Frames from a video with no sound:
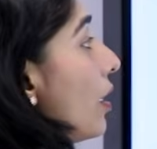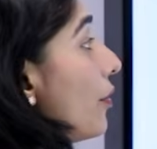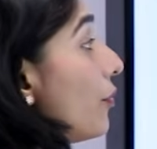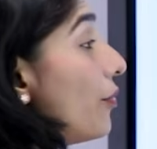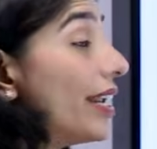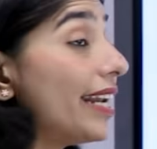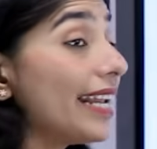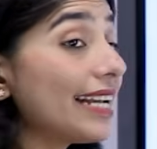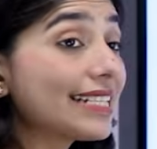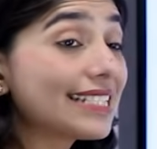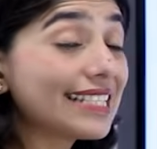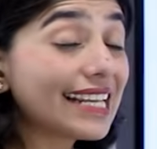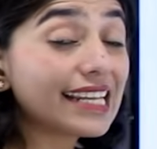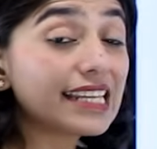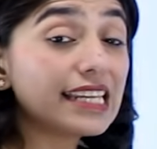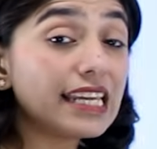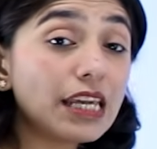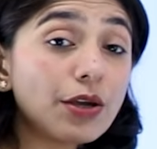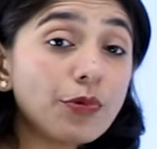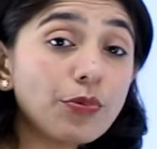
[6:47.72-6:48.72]
When I say
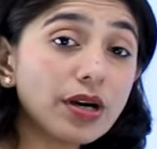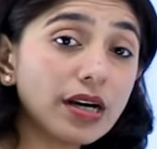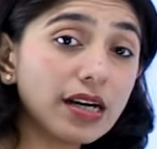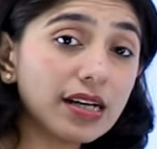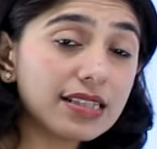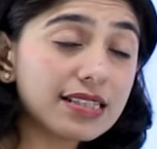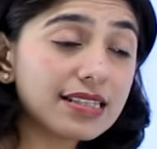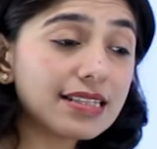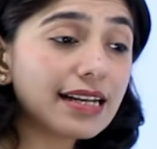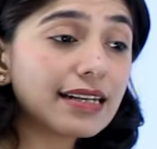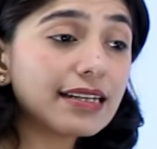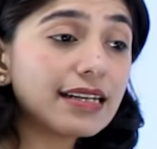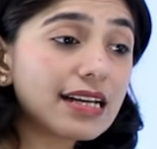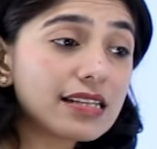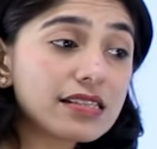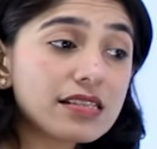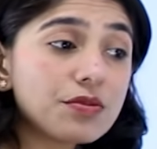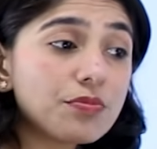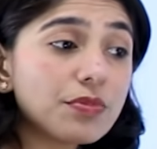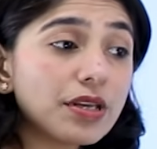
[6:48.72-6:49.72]
keywords, that
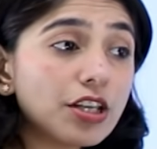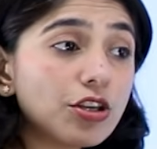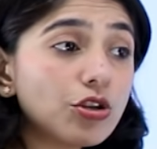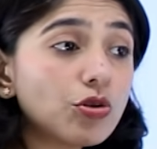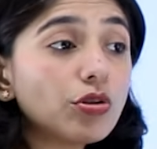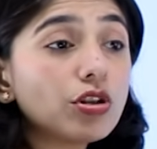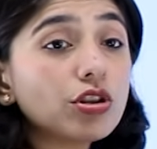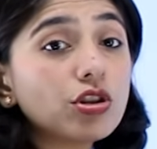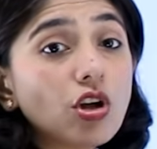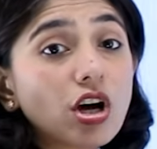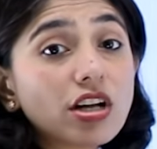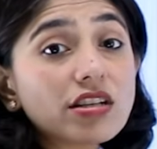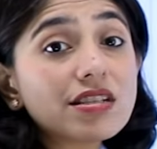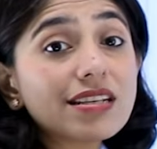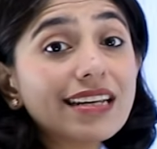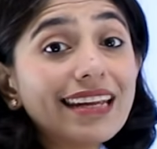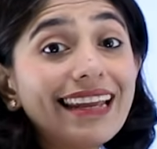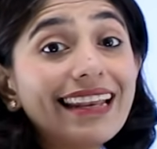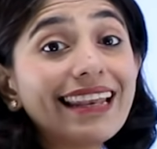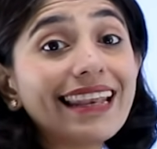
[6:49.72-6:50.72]
doesn't mean you will not
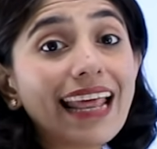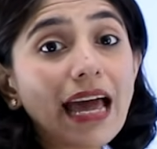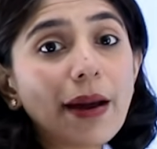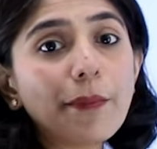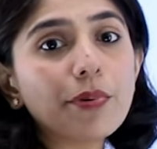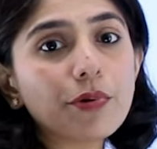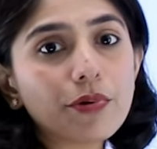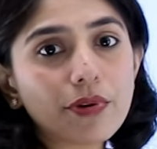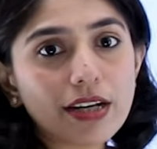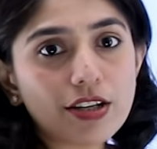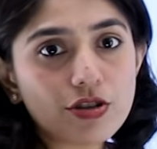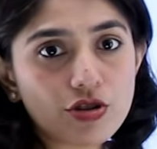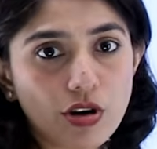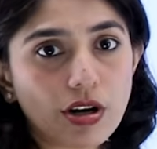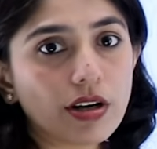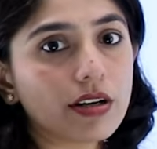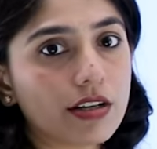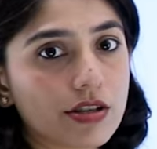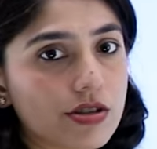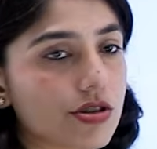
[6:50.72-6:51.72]
elaborate
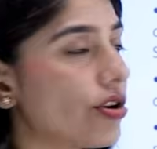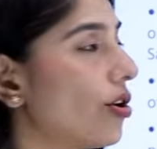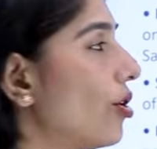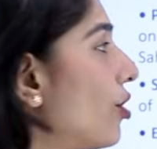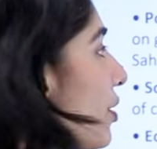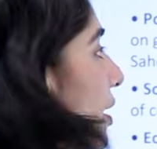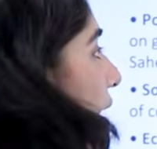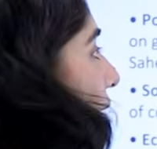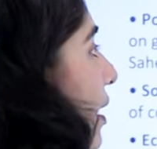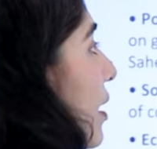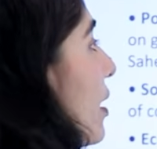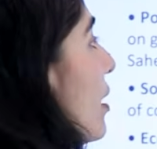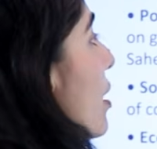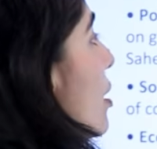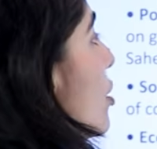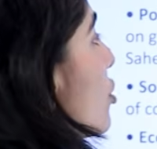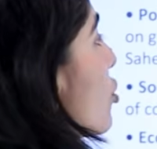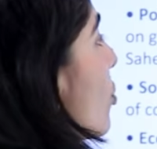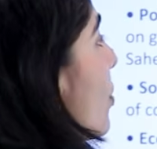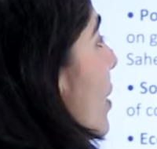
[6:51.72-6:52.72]
on it. Okay.
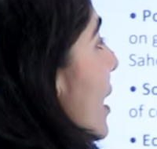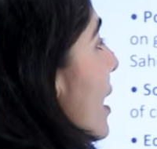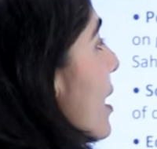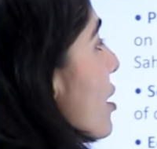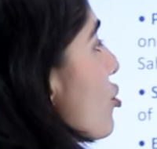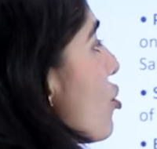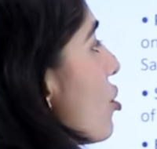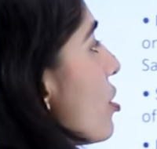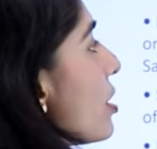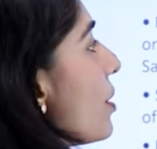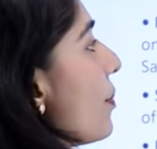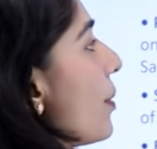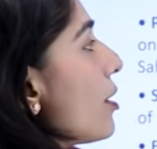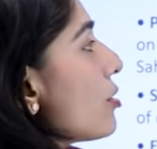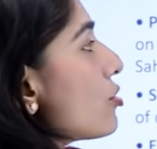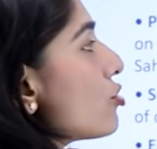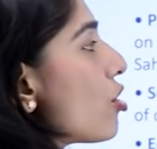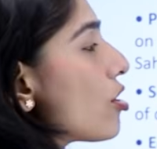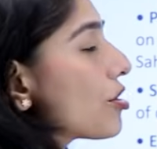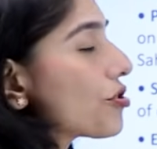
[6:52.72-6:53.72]
So when I talk
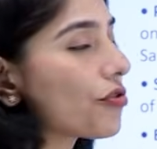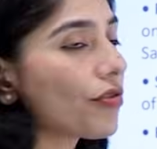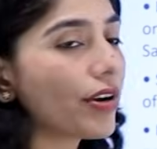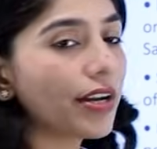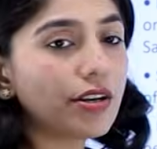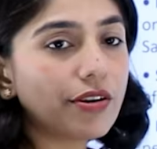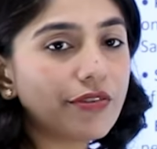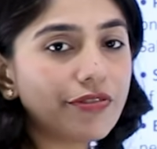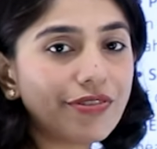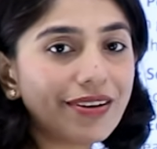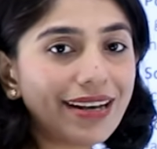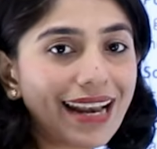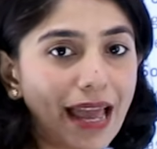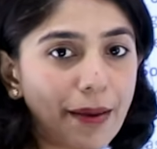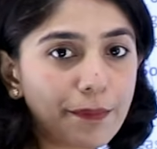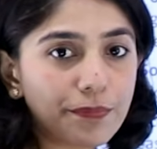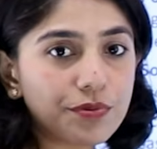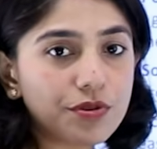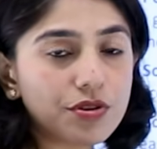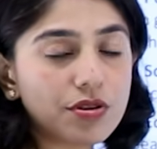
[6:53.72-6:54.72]
about doctrine of
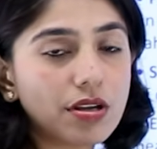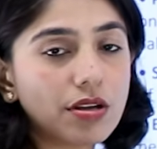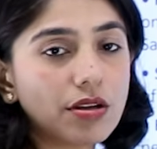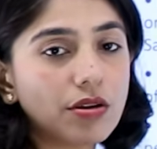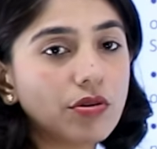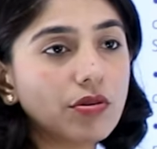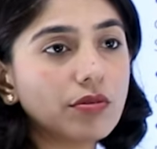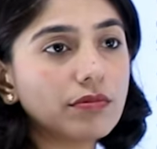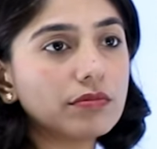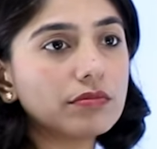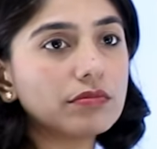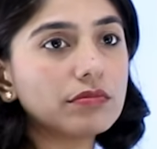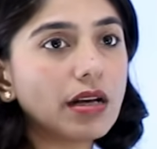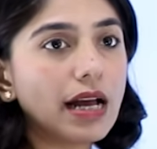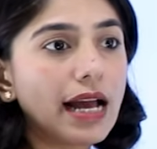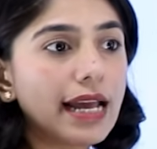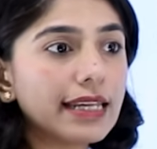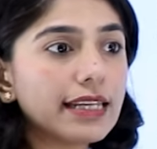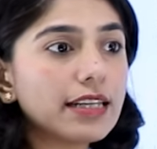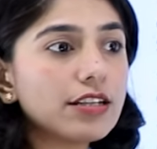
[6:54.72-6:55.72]
lapse,
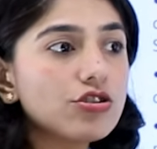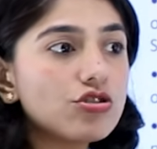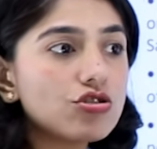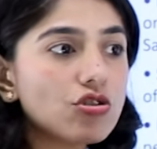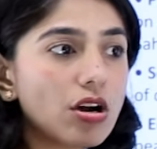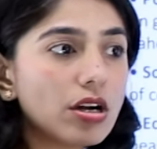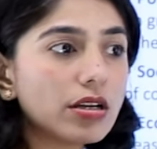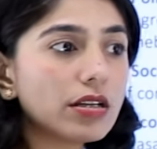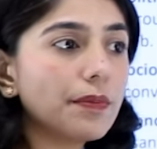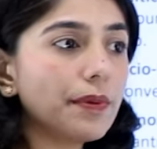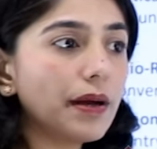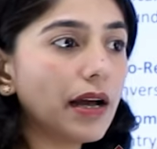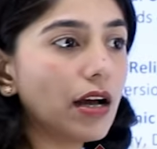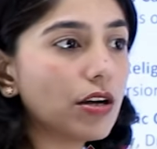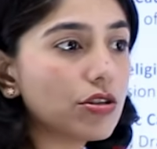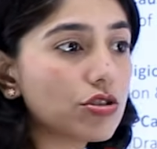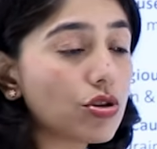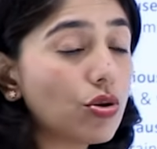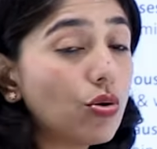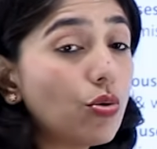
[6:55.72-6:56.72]
I can talk
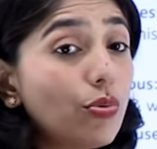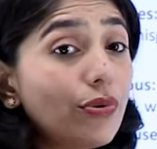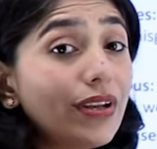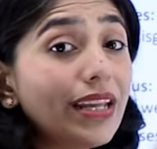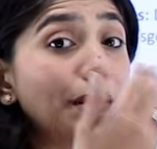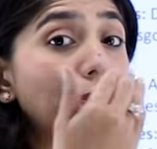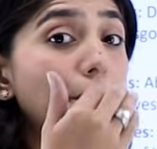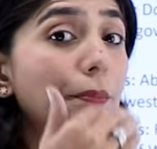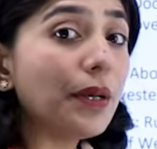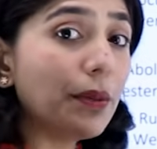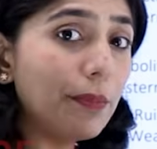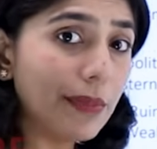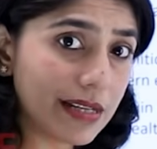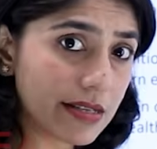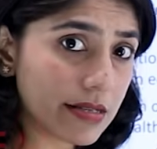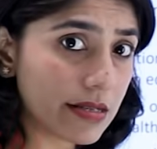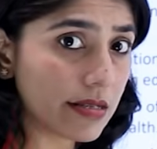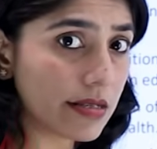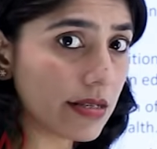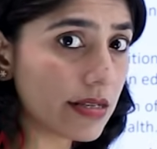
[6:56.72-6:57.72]
about who
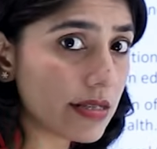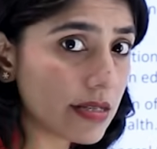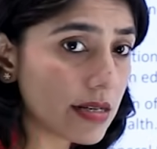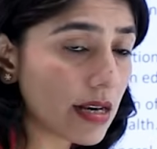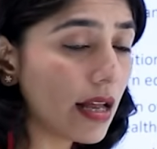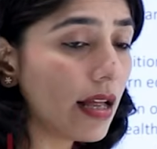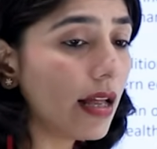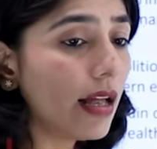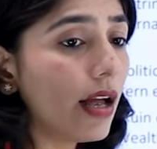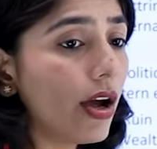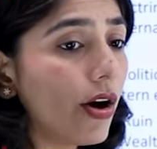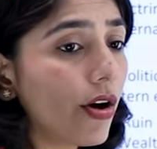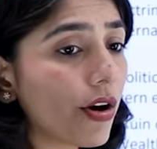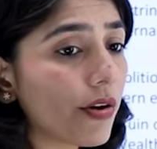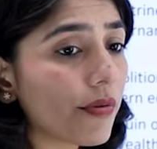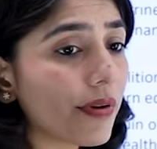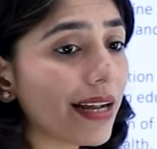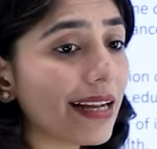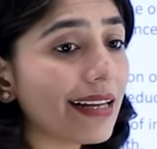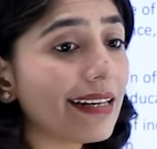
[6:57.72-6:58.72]
implemented it,
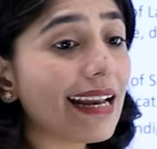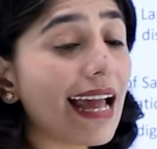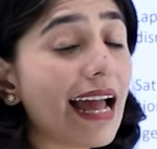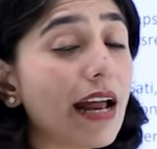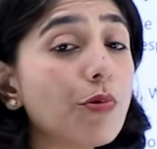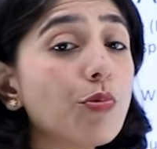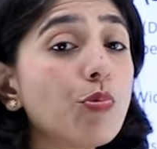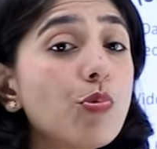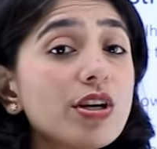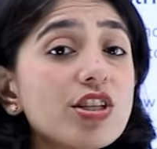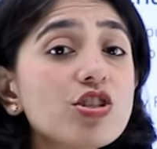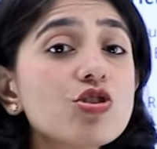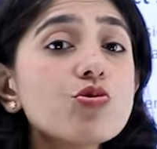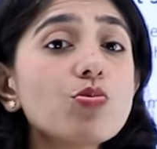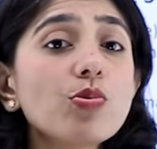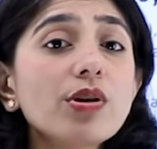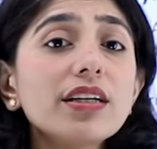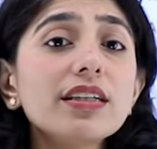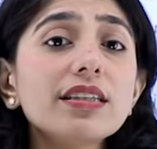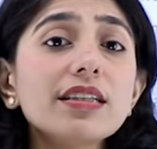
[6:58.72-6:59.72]
all right, and which
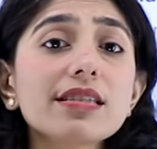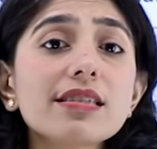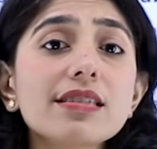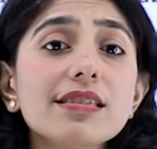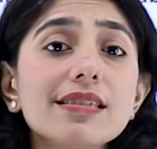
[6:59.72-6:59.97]
were the